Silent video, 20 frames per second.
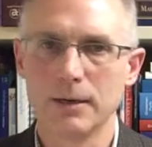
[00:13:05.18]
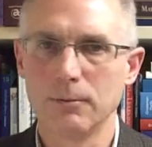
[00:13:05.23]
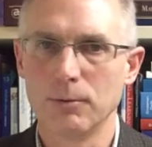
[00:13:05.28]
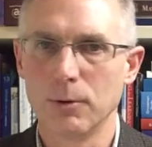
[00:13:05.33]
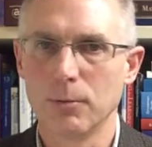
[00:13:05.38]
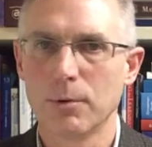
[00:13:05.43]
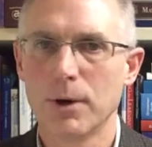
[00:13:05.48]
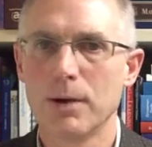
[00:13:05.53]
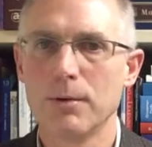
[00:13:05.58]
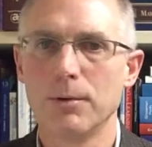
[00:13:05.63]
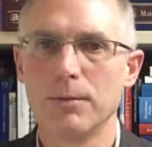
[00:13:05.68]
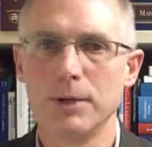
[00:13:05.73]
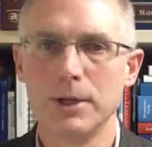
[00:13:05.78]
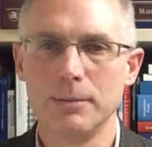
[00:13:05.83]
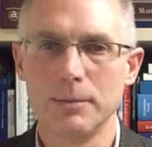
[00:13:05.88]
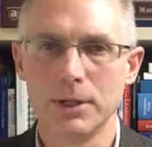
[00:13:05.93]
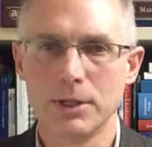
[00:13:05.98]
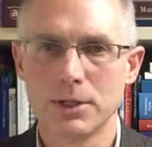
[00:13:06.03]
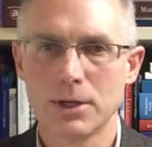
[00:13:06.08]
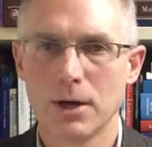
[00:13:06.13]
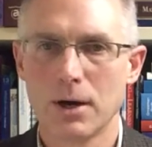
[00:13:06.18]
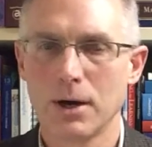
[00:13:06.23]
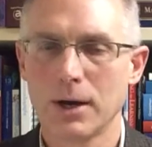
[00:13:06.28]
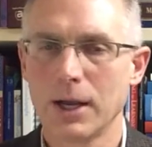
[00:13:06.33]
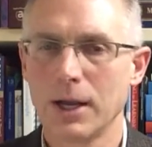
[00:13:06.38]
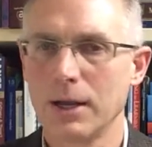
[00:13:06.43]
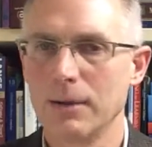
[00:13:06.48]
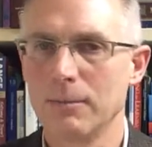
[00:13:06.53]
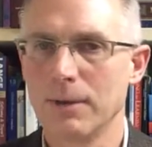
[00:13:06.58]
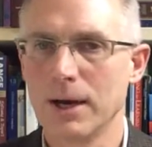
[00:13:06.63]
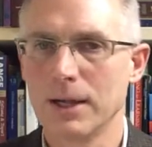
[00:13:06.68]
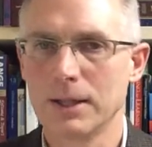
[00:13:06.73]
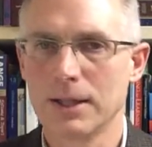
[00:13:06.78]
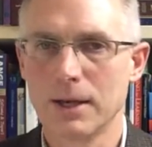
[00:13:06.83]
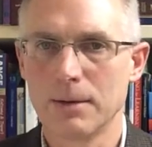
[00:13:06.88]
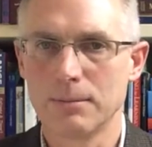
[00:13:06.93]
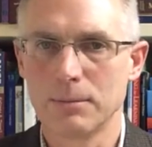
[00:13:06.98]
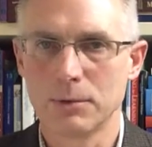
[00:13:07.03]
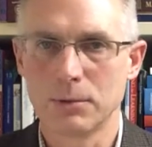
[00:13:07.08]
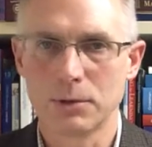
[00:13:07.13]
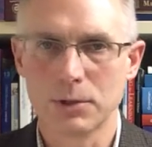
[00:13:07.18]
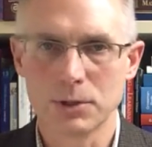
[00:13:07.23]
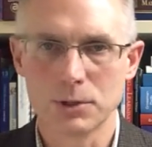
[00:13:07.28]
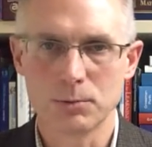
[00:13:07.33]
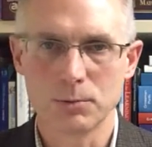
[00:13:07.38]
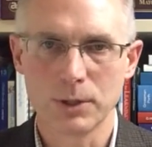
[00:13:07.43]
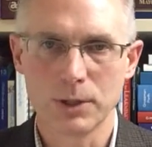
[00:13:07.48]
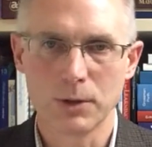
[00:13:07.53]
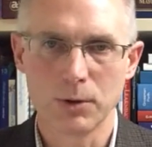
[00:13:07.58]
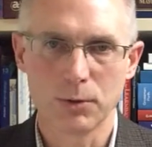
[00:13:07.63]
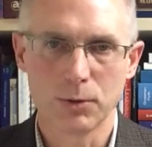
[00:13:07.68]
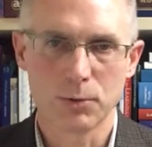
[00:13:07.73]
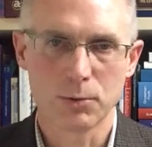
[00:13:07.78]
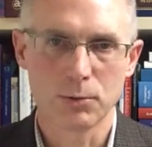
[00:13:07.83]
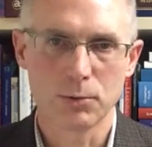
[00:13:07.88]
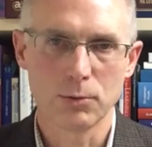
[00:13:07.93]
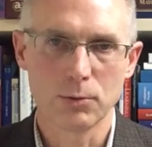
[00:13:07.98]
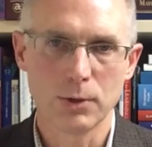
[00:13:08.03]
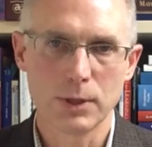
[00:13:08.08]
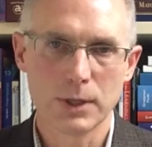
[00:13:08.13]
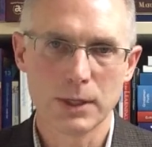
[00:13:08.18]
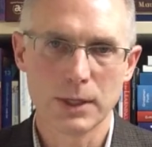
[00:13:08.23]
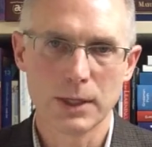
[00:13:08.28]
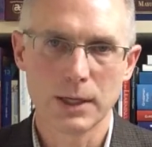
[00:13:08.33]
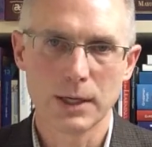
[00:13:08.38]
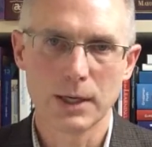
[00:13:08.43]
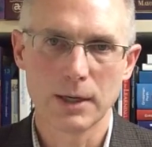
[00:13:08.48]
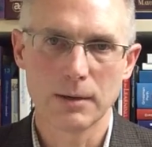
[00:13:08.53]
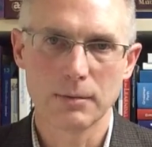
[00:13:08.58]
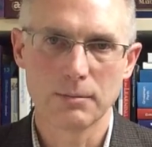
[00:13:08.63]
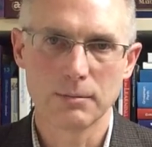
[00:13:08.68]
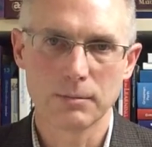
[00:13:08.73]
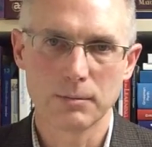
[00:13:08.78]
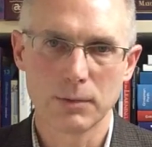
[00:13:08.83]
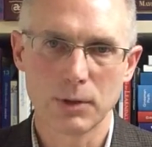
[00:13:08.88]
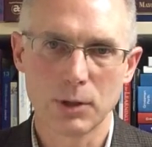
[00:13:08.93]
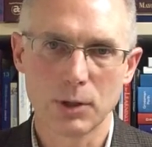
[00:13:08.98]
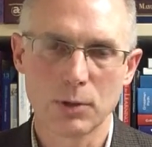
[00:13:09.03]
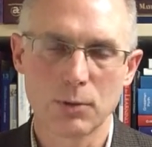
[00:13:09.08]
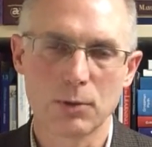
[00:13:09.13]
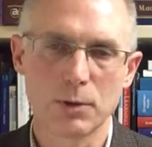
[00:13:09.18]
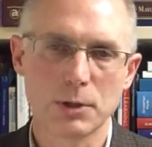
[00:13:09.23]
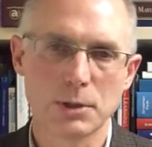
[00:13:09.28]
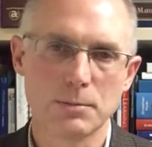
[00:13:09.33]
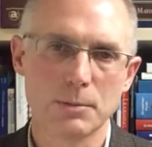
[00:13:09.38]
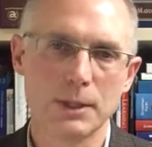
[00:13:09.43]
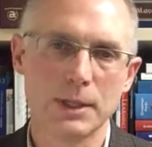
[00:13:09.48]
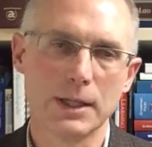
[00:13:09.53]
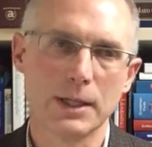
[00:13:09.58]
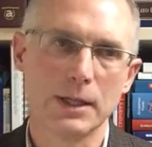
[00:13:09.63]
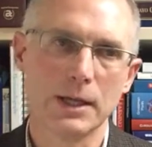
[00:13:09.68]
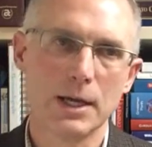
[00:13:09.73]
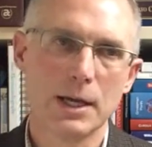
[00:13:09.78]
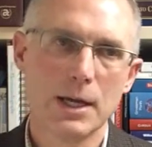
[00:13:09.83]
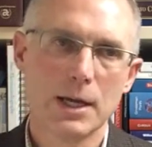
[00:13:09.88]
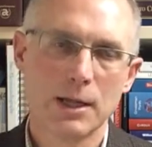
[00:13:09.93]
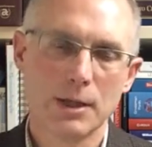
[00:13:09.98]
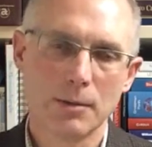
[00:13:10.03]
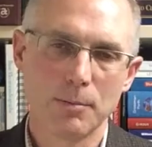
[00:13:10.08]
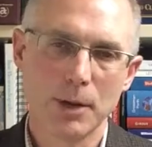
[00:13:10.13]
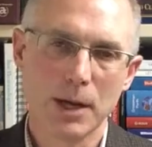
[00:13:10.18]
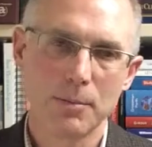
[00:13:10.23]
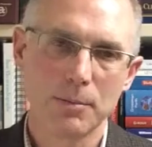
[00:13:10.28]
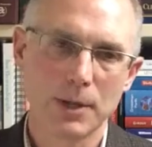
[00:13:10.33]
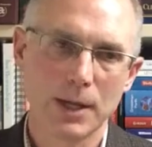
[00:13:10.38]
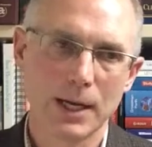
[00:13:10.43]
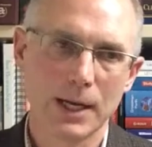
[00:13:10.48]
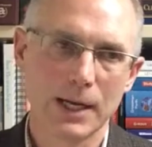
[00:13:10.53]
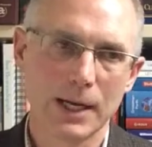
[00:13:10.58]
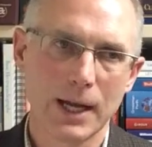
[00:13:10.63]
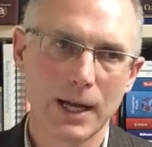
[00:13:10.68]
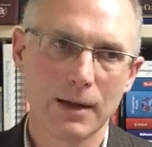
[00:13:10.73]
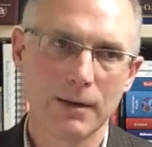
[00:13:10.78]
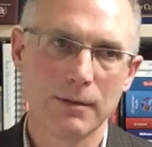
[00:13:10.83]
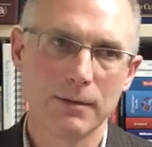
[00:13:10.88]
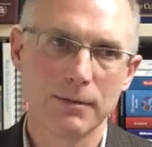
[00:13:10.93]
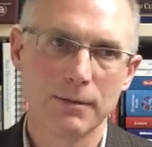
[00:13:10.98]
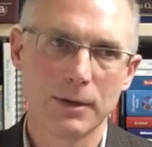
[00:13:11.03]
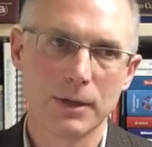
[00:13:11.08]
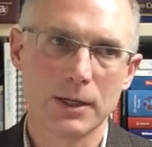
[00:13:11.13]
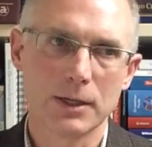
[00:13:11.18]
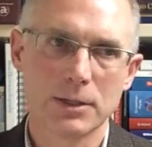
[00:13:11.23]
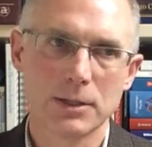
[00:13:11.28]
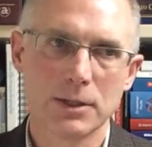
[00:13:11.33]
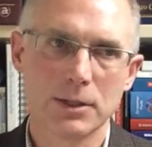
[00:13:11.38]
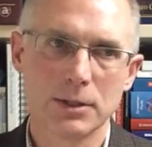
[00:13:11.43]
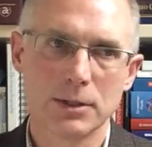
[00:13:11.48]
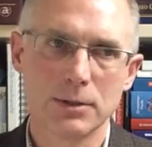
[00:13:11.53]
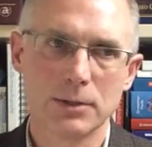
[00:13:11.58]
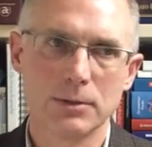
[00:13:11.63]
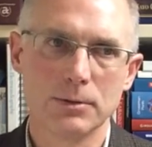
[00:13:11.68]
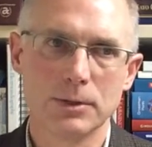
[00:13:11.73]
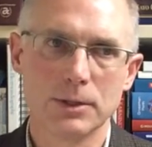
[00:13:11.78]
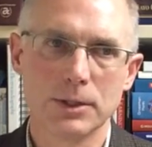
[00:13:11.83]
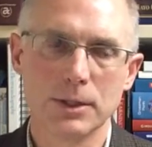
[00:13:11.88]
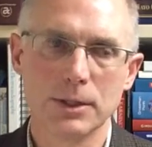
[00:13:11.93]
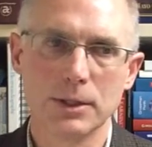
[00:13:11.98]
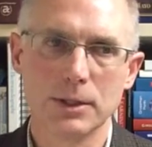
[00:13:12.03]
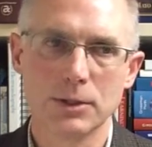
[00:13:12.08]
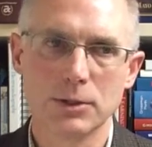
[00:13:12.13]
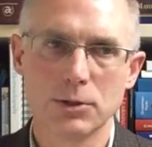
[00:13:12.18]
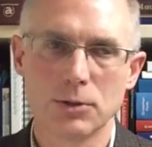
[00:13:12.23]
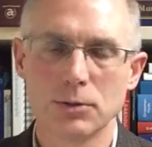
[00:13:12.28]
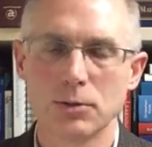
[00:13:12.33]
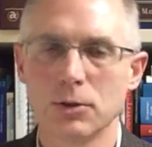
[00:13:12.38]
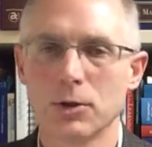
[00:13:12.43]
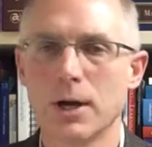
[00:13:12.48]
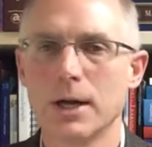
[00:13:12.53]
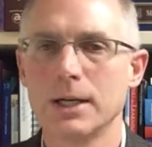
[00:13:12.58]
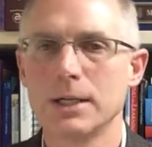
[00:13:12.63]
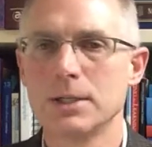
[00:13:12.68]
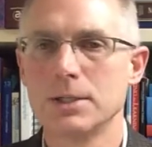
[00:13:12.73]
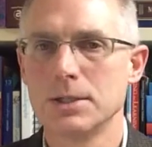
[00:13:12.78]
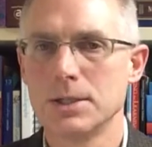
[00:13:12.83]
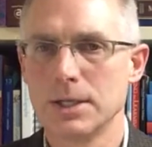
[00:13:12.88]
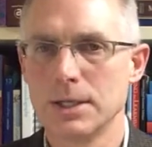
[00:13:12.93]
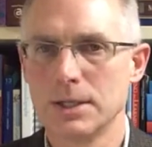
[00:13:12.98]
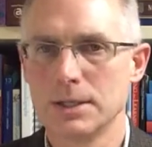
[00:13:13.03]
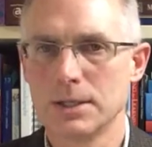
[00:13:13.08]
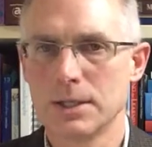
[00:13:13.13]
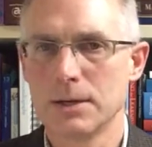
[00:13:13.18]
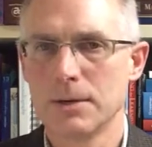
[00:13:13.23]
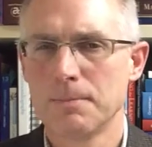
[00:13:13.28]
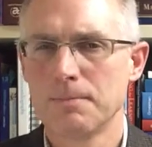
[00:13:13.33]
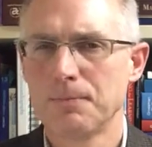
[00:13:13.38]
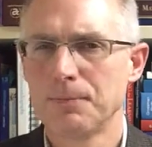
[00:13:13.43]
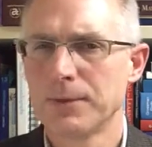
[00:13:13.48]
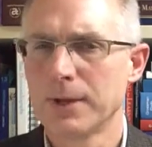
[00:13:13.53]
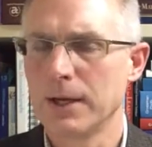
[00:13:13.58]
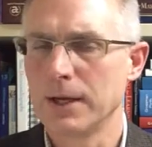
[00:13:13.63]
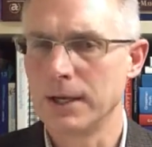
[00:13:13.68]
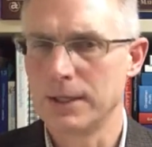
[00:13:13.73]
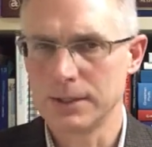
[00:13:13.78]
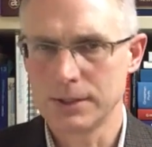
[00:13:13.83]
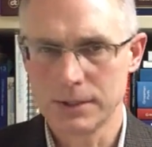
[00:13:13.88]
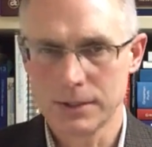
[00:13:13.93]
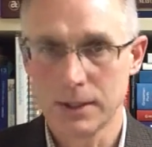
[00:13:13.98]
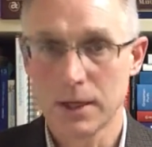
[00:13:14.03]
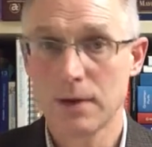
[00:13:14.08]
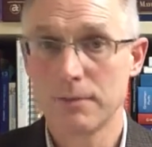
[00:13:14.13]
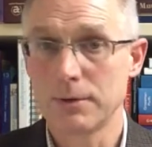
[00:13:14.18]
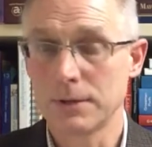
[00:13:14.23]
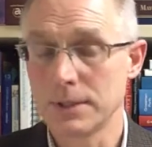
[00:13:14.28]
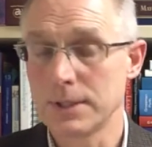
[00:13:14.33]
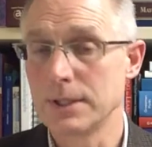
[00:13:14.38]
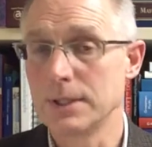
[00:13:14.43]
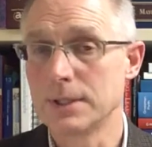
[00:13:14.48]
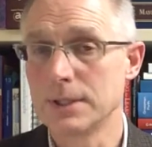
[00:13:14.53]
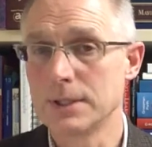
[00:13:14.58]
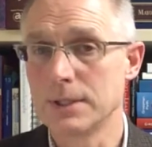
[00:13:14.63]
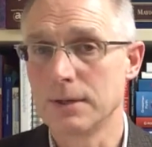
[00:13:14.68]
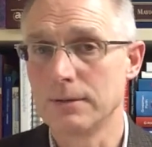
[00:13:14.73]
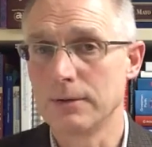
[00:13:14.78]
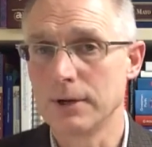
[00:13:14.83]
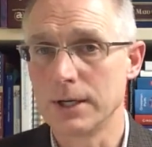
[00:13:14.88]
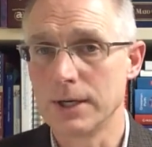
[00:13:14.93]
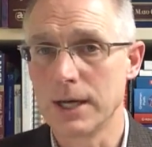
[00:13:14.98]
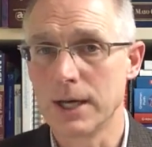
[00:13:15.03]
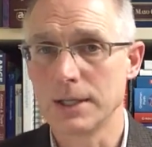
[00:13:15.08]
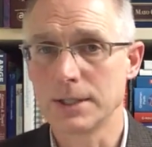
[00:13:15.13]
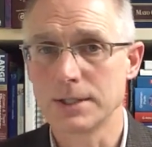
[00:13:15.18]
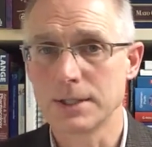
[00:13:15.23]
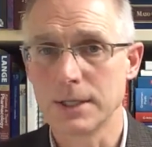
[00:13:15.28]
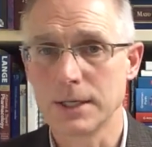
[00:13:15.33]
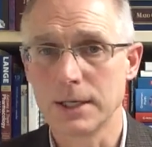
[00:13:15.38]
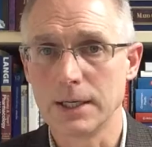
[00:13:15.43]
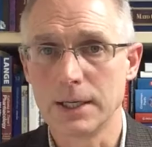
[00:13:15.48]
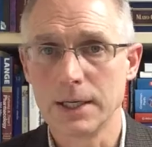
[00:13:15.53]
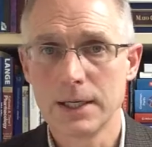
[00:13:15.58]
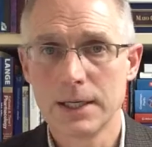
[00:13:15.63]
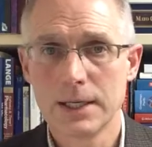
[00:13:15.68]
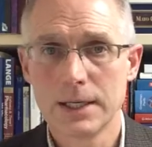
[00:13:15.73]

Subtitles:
we'll probably be talking about that more as we go through the course. But the paper that I gave to you in the Journal of Chronic Disease covers this very nicely